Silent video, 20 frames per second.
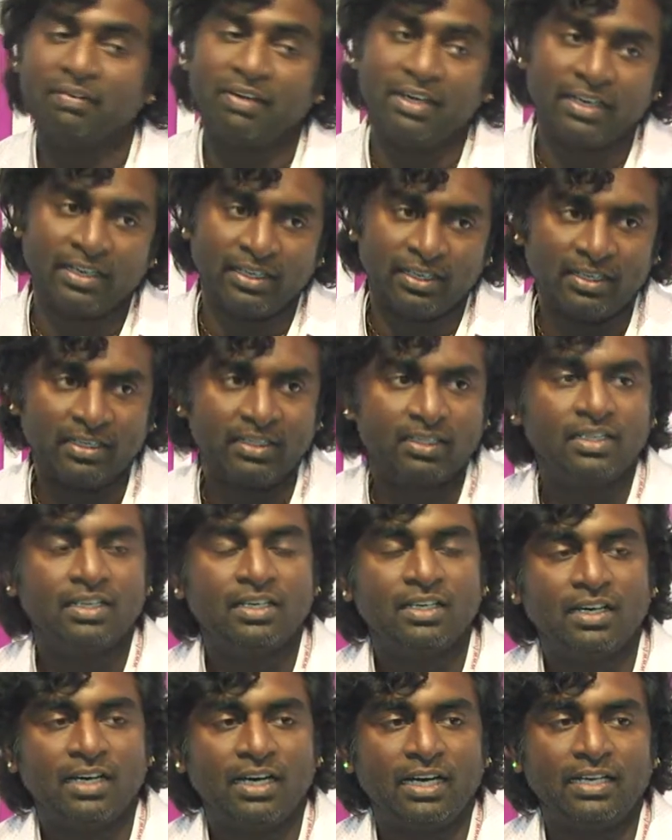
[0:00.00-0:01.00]
Even
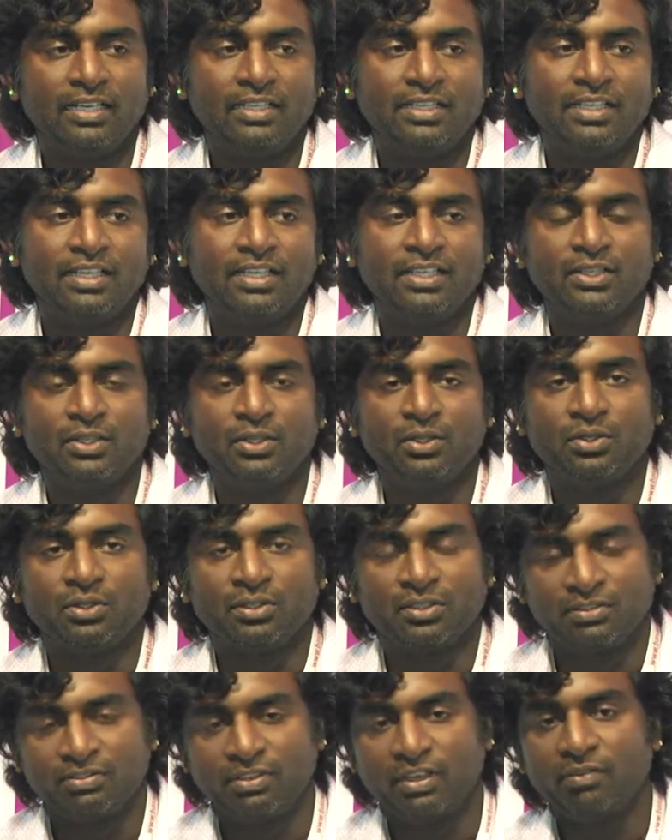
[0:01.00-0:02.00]
I did a new
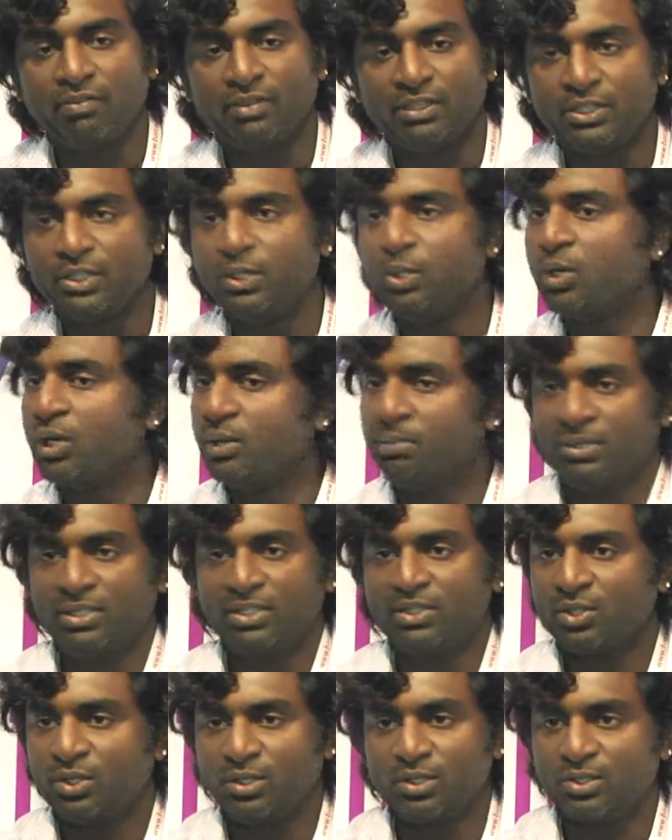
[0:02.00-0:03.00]
film with
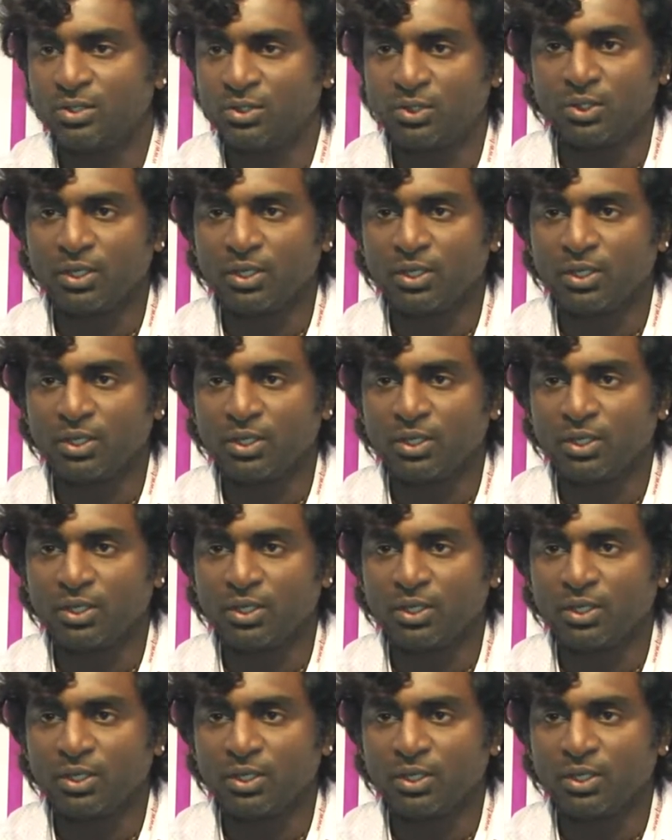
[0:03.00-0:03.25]
newcomers also,